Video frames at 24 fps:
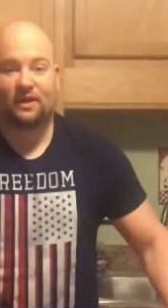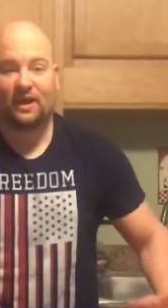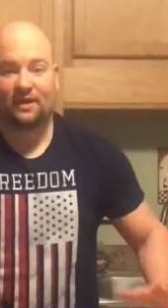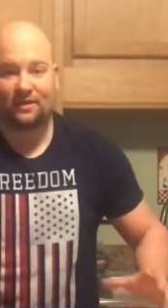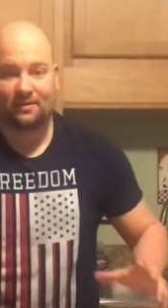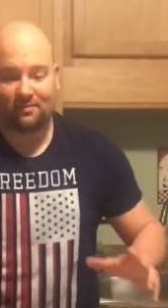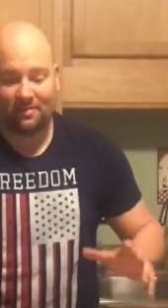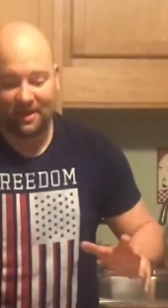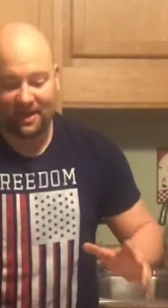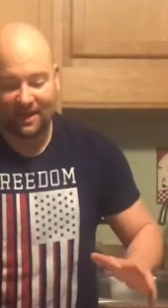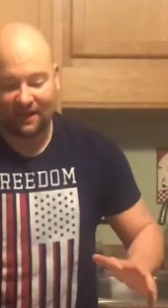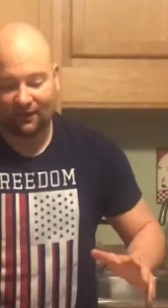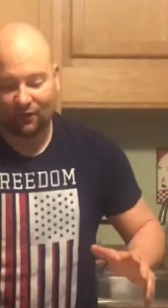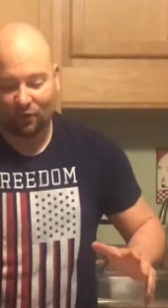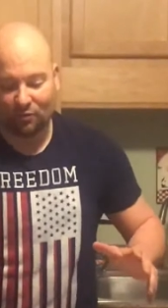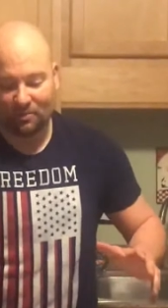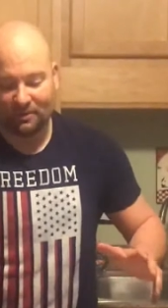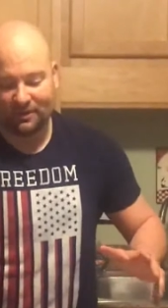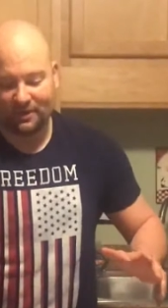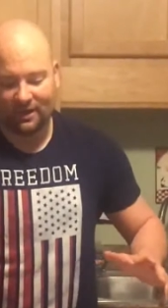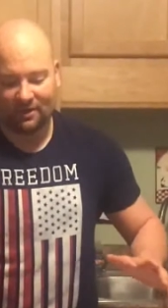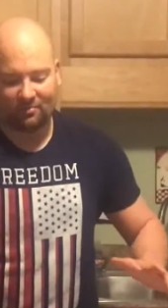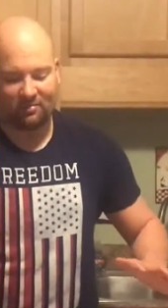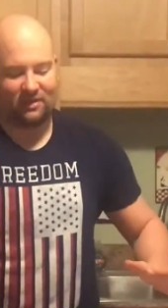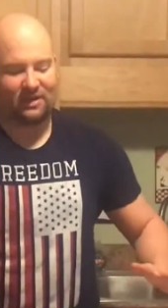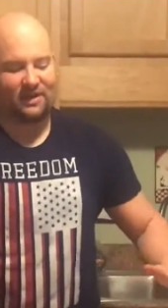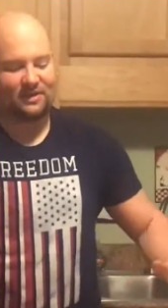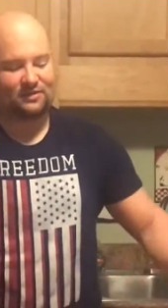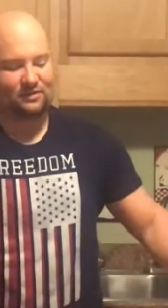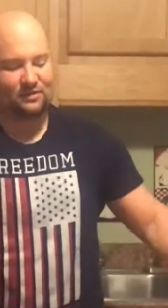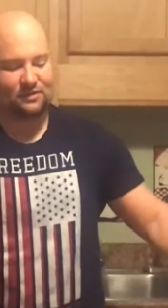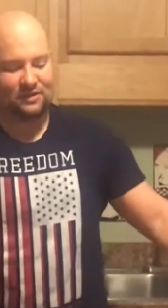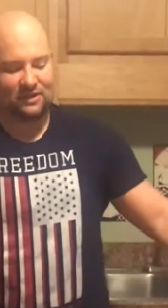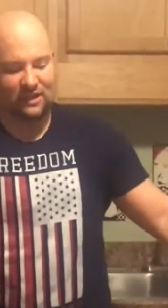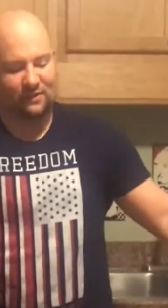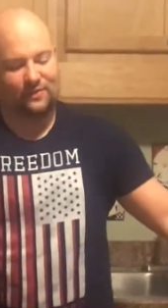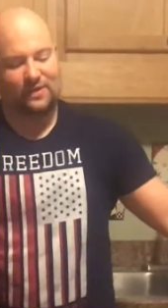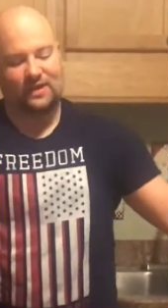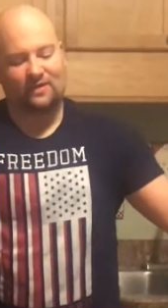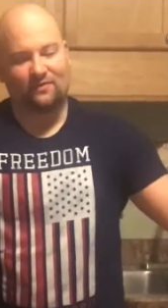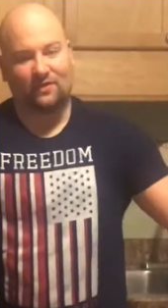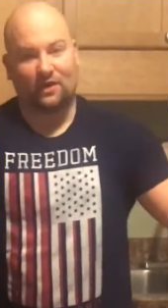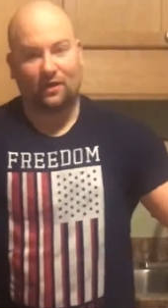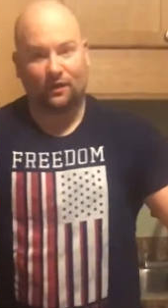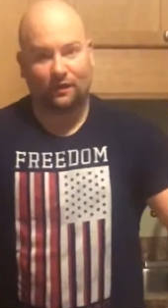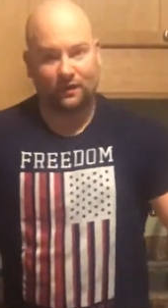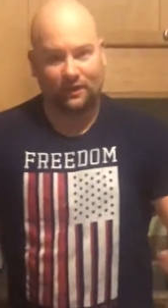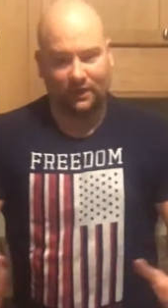we got the bag opened up, and as you see we have
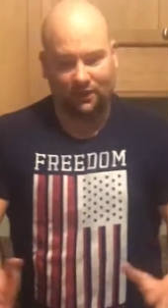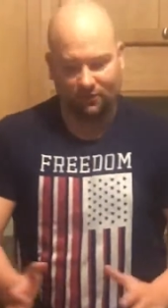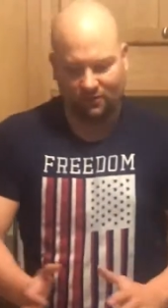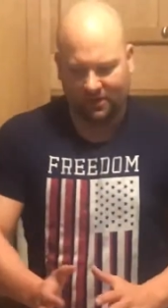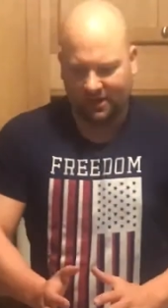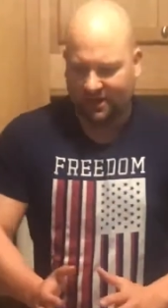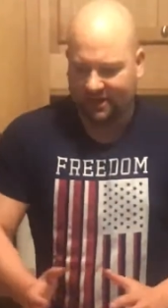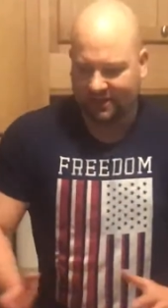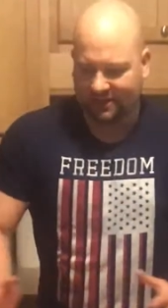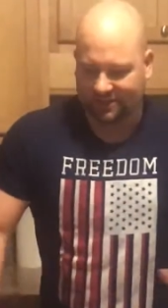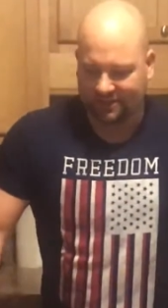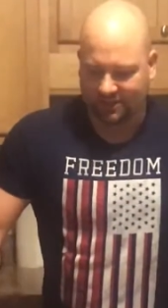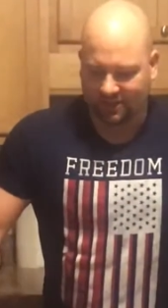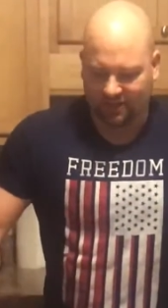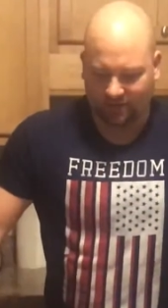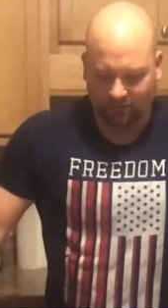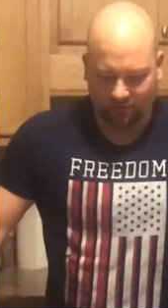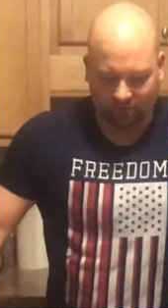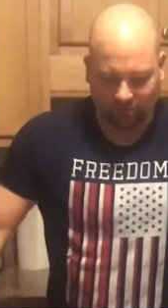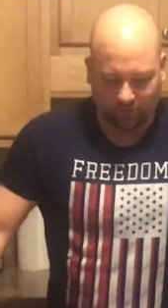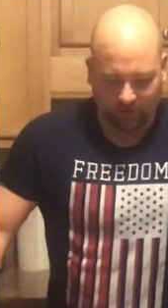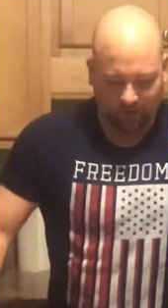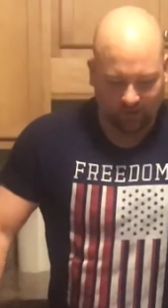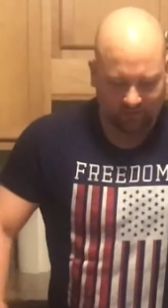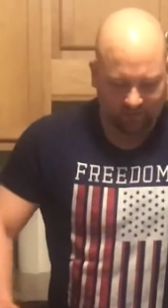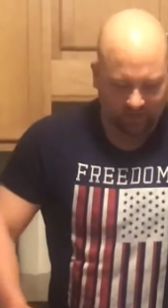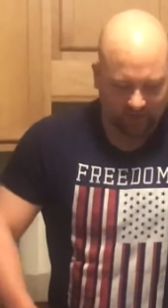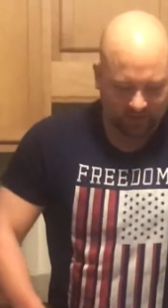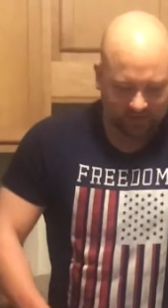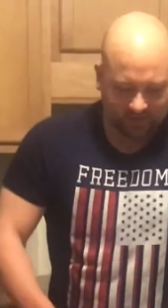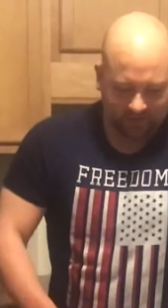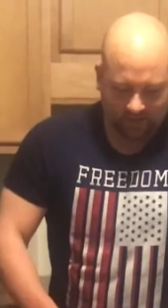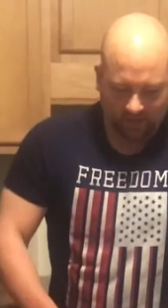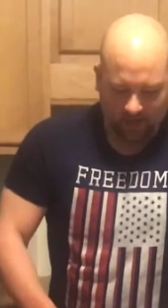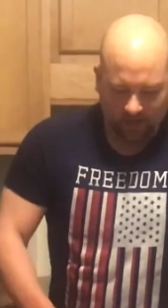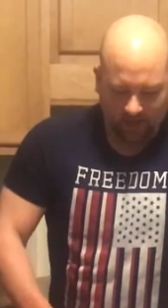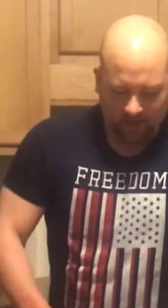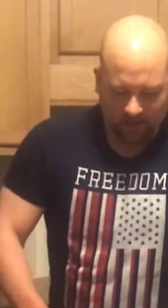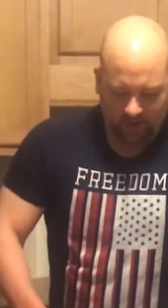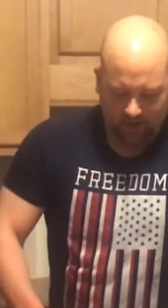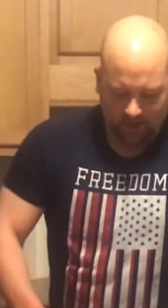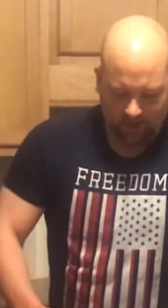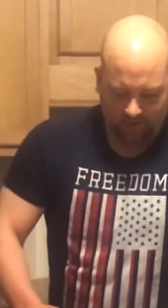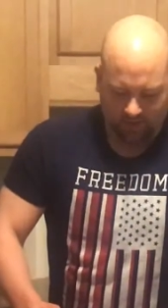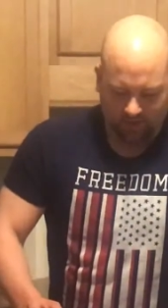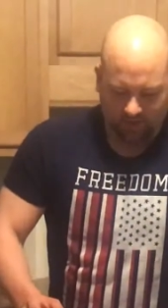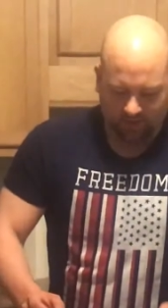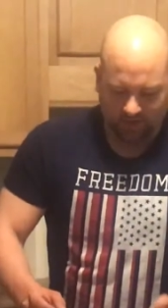all the ingredients here in front of us.
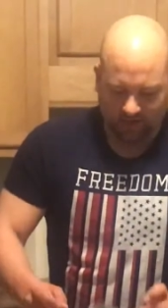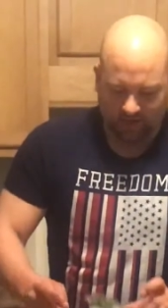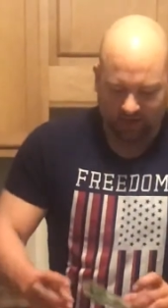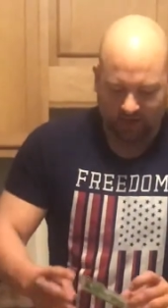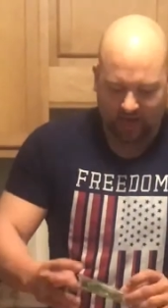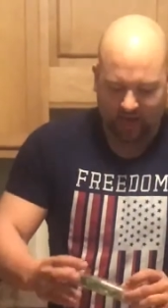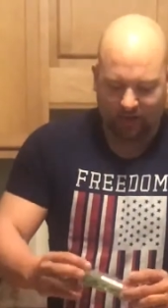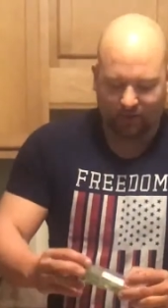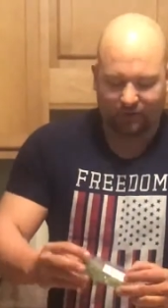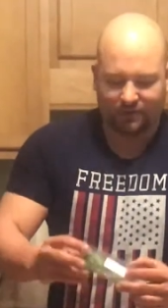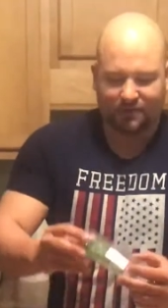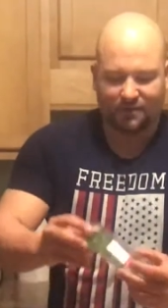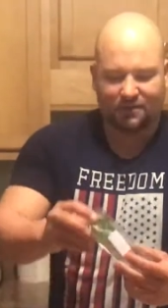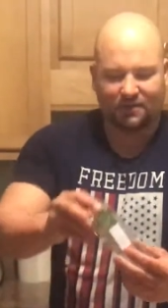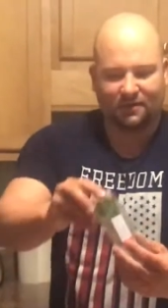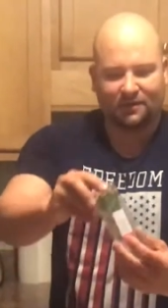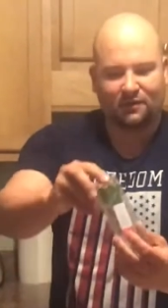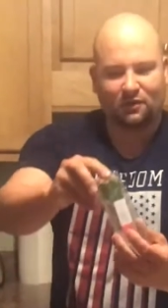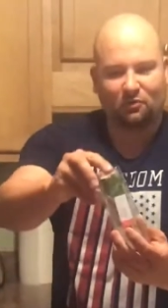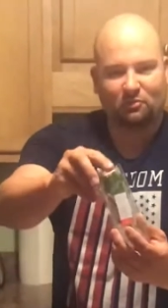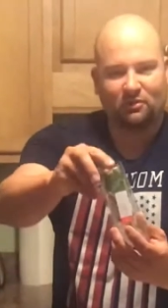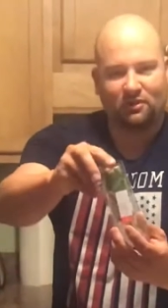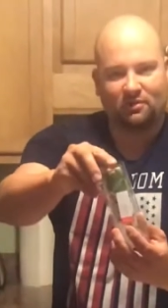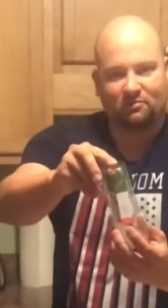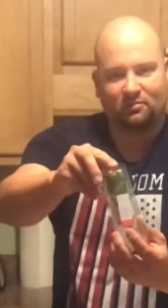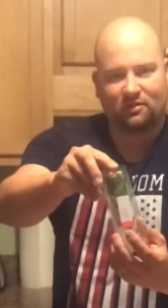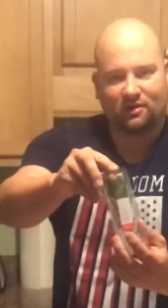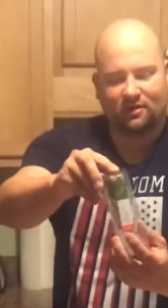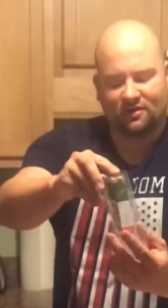Everything down to the little bit of